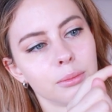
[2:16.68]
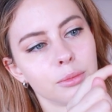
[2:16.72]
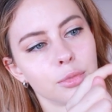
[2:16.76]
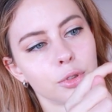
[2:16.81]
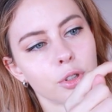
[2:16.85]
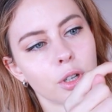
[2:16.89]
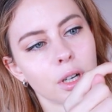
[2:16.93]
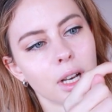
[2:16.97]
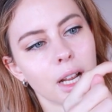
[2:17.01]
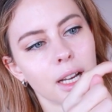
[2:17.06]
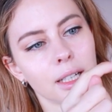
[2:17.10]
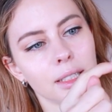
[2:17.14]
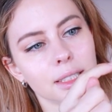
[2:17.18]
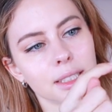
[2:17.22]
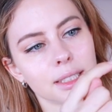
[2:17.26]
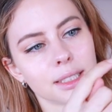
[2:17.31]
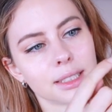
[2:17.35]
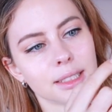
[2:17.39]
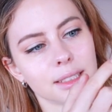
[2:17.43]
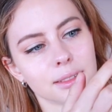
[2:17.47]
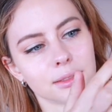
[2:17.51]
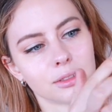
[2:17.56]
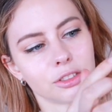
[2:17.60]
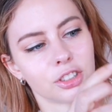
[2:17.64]
product
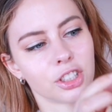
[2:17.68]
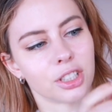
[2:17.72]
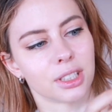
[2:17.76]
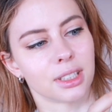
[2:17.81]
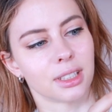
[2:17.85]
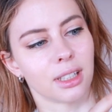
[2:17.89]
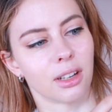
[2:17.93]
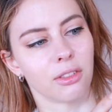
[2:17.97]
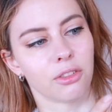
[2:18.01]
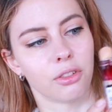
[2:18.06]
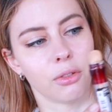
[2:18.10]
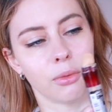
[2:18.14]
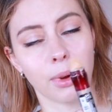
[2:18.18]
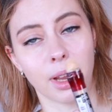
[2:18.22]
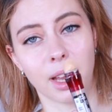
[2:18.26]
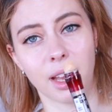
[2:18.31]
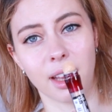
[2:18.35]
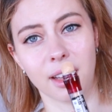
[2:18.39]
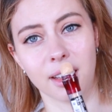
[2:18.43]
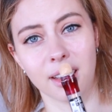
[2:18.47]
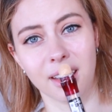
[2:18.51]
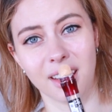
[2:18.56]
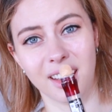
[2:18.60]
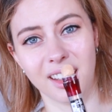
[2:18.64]
is just
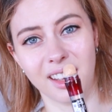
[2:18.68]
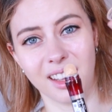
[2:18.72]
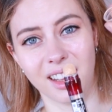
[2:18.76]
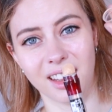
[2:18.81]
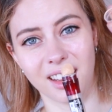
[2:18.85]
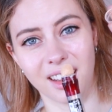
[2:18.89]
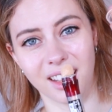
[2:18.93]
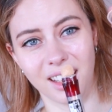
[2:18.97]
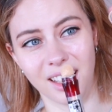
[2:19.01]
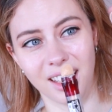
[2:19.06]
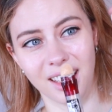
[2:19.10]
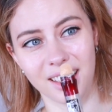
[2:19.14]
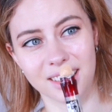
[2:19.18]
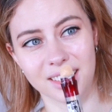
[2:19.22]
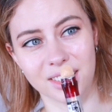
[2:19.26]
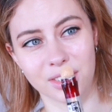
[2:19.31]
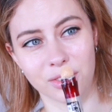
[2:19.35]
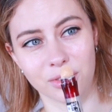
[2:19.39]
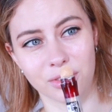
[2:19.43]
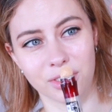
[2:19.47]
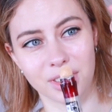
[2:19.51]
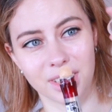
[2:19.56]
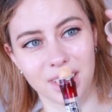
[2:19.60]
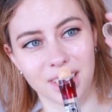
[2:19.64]
everywhere. The lid
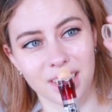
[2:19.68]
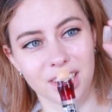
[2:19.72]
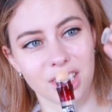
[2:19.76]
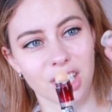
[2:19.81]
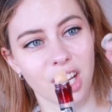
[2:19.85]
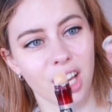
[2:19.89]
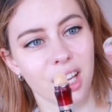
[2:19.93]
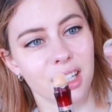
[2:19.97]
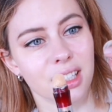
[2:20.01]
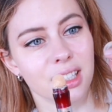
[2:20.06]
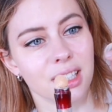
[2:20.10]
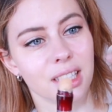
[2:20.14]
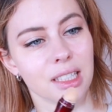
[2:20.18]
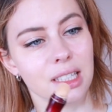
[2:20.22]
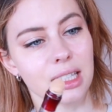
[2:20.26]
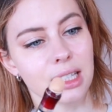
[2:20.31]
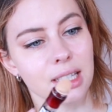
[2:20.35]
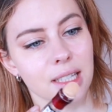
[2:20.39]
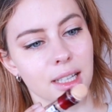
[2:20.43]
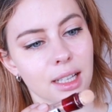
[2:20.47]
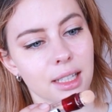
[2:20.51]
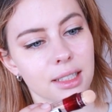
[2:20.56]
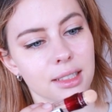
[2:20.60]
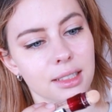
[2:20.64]
is really dirty and
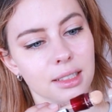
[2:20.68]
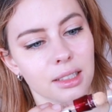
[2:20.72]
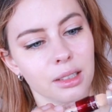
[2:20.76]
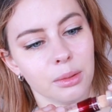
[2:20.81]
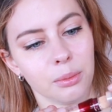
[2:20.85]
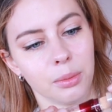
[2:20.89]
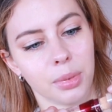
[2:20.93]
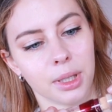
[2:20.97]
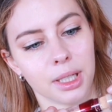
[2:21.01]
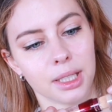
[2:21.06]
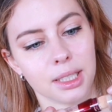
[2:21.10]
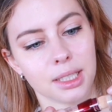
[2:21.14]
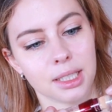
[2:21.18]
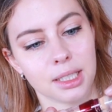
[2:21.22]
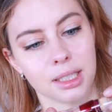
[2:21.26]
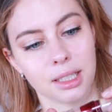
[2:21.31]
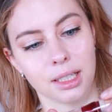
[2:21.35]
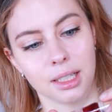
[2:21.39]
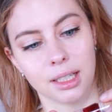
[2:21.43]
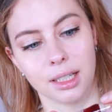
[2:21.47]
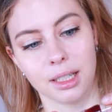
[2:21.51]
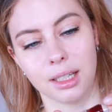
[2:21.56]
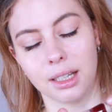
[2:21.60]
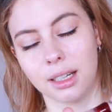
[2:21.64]
disgusting, but
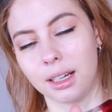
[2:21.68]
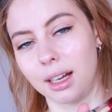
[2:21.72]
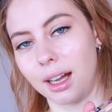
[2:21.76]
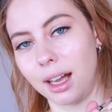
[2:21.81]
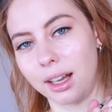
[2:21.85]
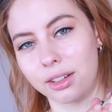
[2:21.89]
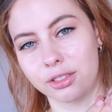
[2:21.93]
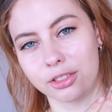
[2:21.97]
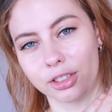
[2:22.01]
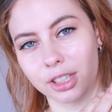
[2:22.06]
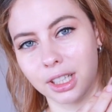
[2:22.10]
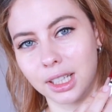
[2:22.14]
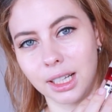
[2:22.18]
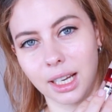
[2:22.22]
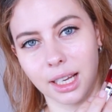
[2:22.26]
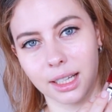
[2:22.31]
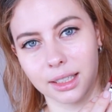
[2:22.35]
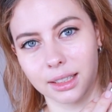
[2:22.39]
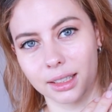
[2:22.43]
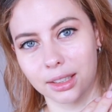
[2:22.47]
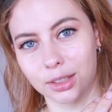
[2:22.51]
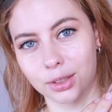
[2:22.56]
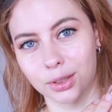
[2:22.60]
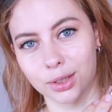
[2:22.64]
I really
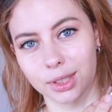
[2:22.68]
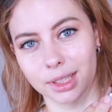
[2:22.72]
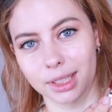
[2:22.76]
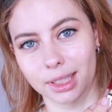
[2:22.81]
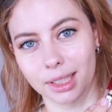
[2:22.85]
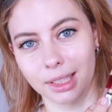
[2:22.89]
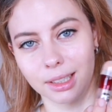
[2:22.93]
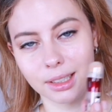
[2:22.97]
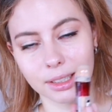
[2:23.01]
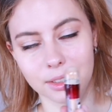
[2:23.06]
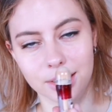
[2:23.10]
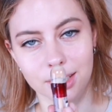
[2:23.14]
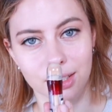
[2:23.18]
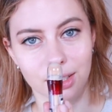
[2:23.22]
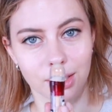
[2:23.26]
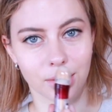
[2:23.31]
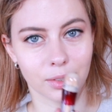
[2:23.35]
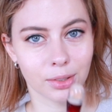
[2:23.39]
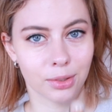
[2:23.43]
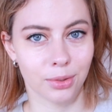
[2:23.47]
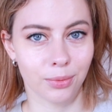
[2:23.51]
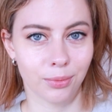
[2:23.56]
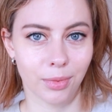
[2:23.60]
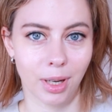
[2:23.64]
like the concealer,
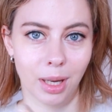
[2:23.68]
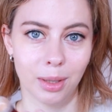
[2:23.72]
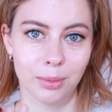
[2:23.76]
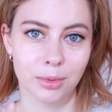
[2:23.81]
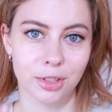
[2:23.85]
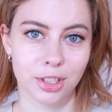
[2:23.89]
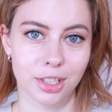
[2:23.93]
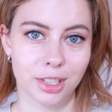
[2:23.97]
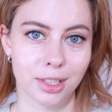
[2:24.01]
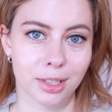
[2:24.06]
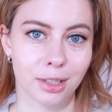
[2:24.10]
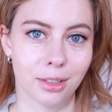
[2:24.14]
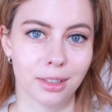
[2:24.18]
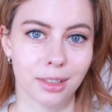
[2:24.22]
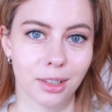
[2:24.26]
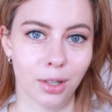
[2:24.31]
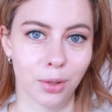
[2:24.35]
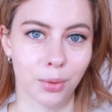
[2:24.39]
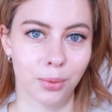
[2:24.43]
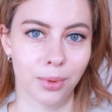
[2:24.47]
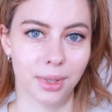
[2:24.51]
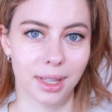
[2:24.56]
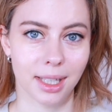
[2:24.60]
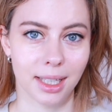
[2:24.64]
so I'm just gonna
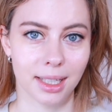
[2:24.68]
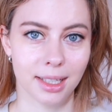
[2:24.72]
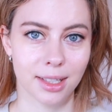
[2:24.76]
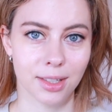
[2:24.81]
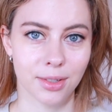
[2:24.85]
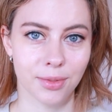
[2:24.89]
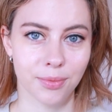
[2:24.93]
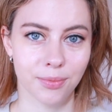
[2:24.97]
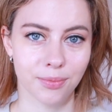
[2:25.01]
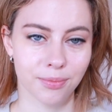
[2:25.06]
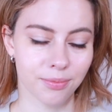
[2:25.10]
go with it.